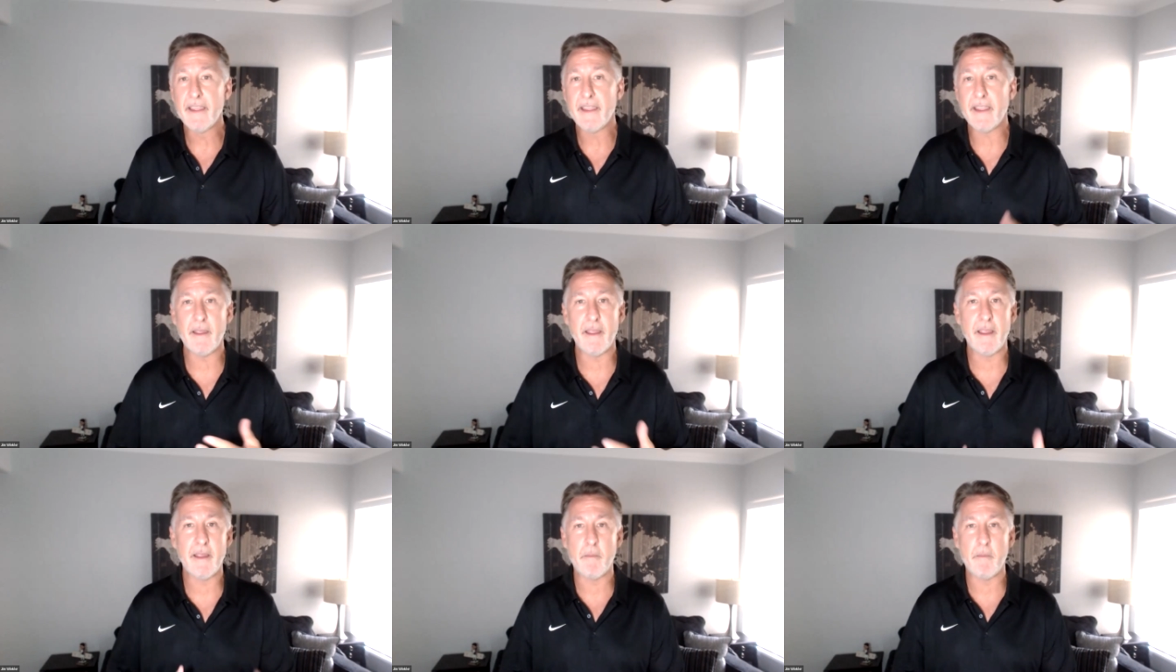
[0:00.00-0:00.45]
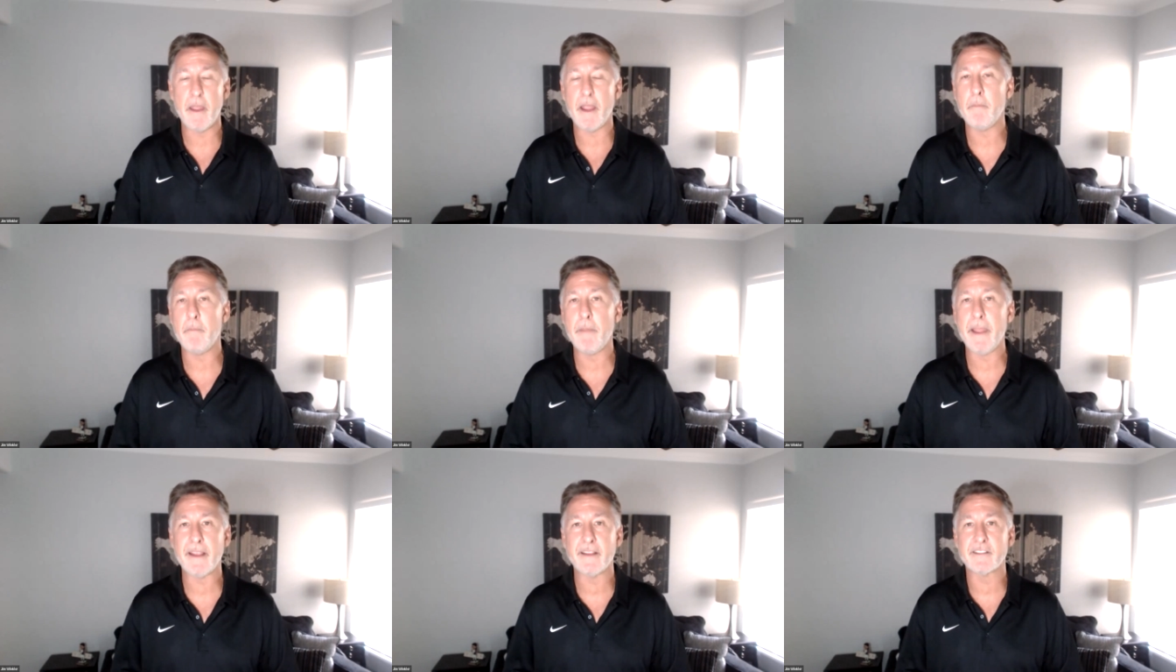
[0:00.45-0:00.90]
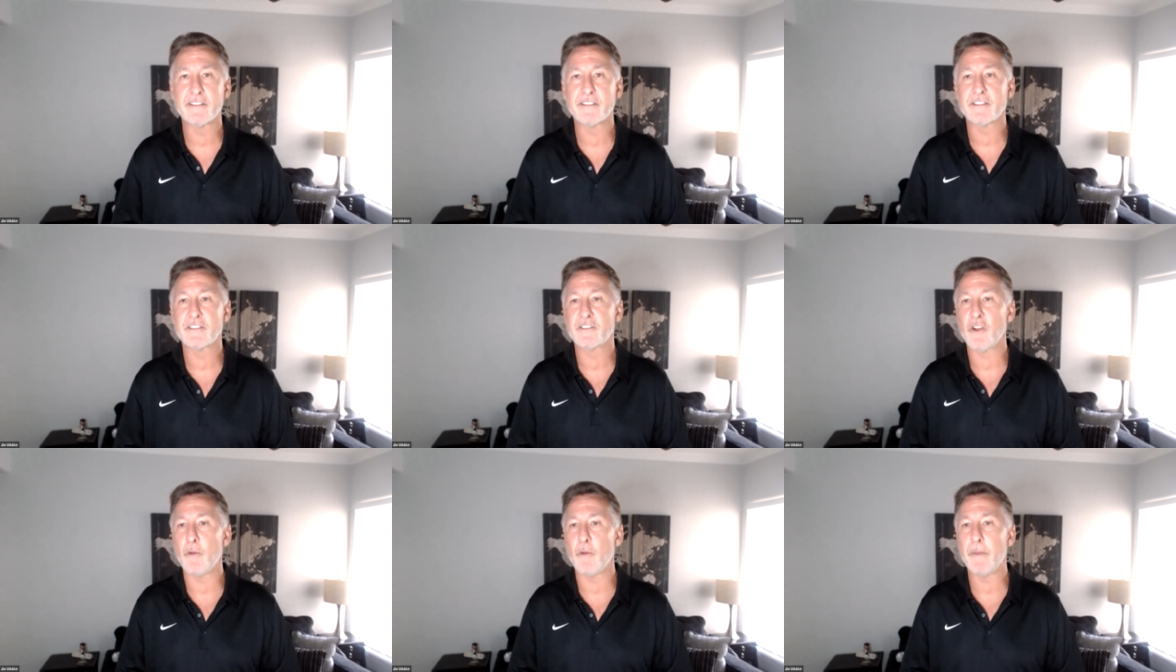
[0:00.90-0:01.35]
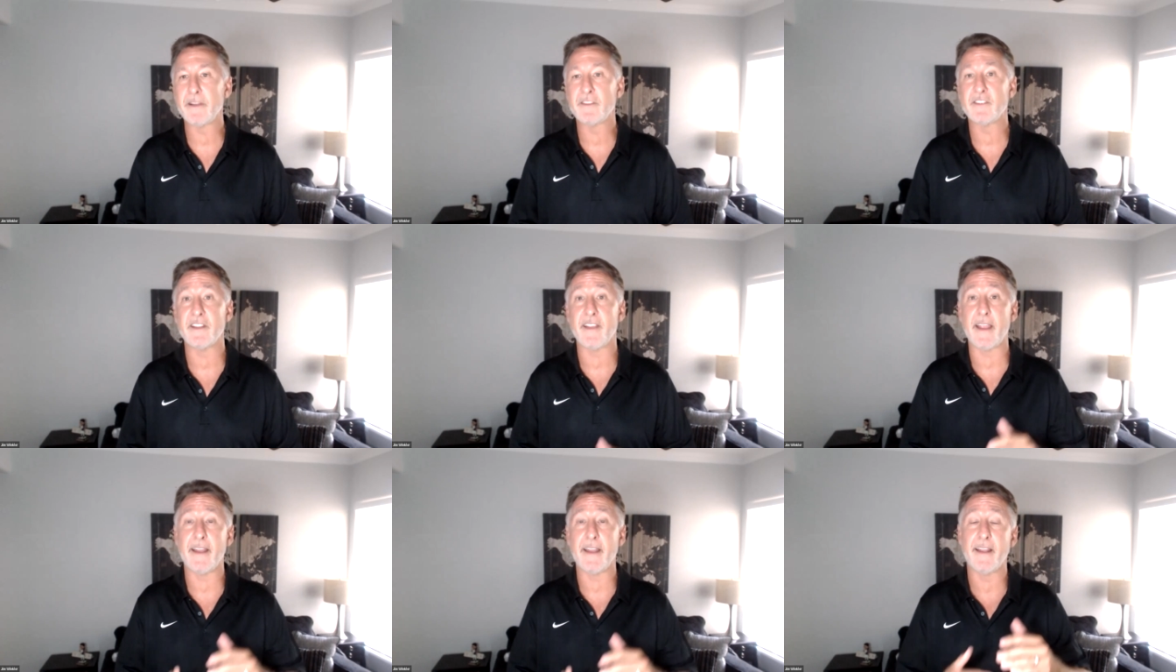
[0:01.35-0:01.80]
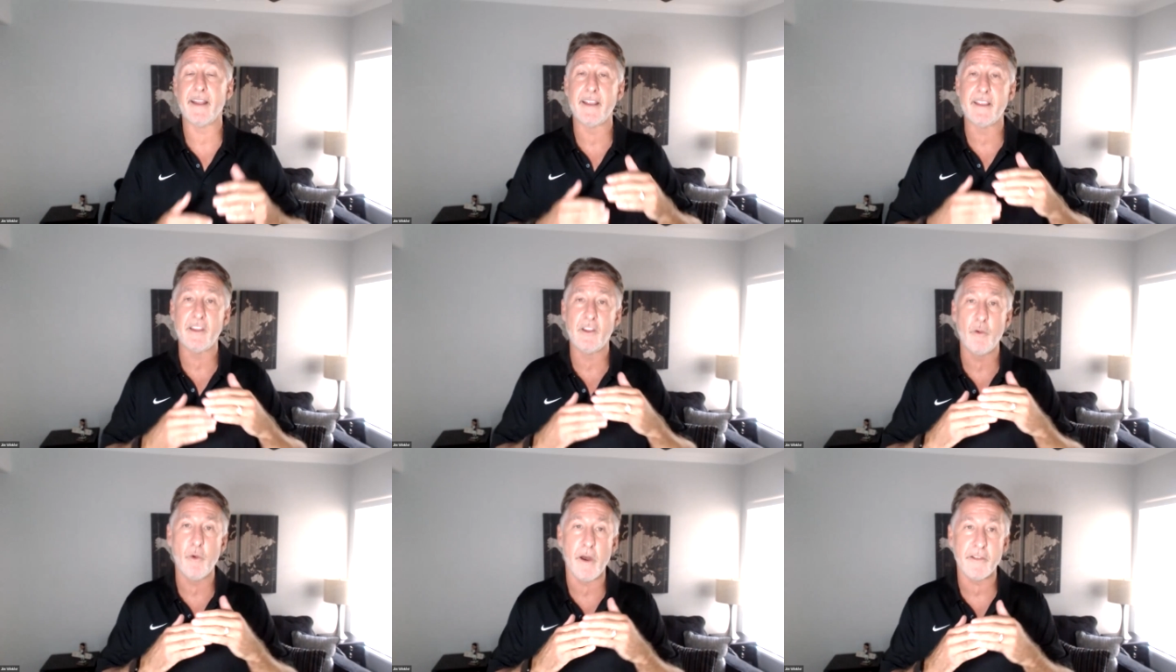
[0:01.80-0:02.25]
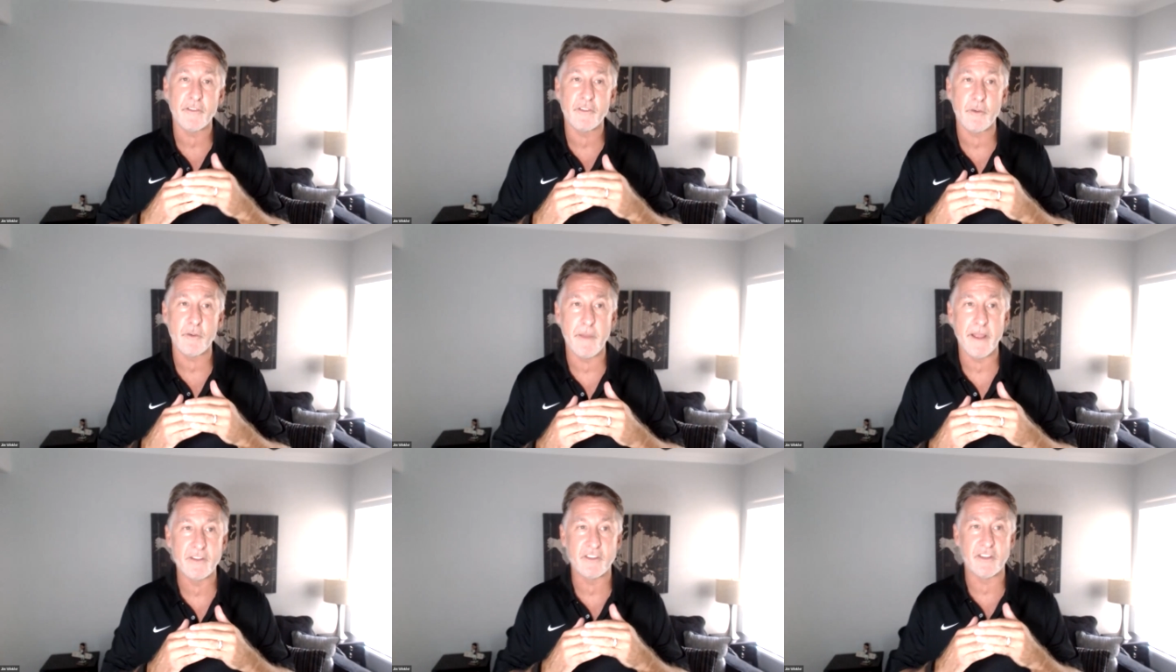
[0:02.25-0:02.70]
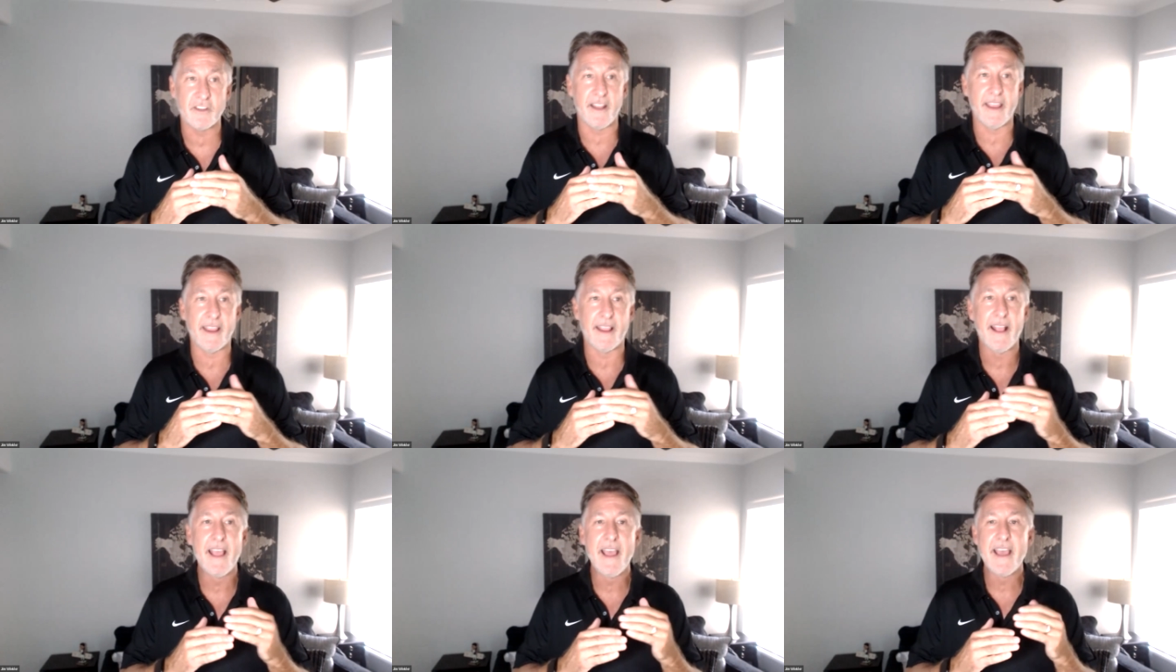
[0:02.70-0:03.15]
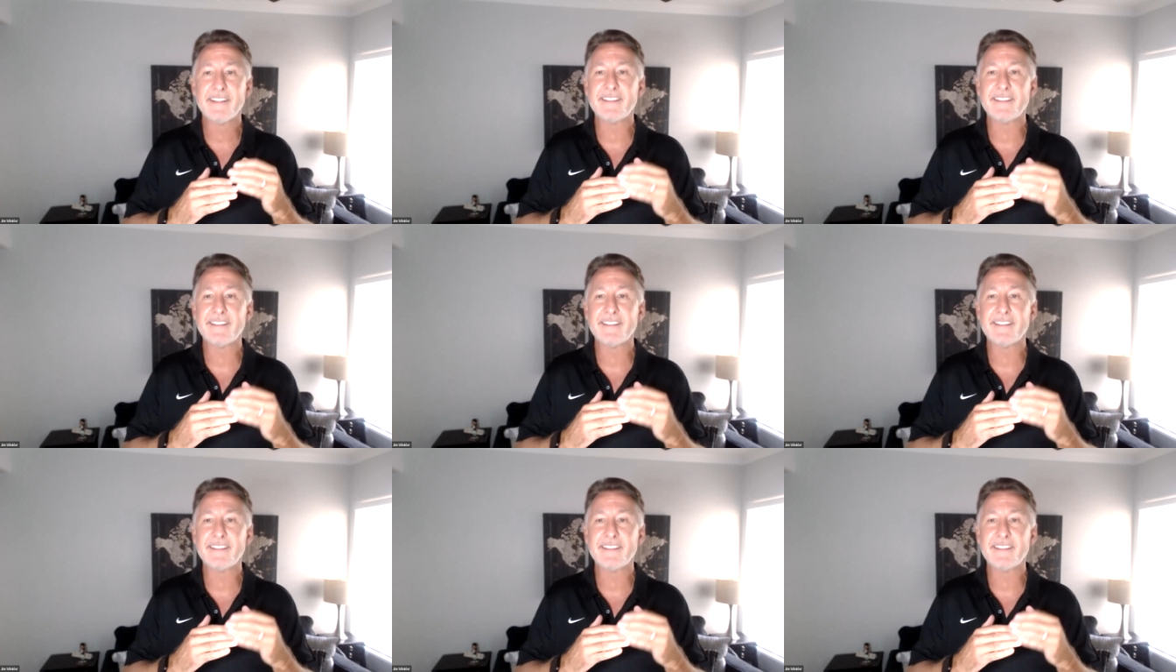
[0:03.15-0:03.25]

it, it, it, makes so much and you also mentioned like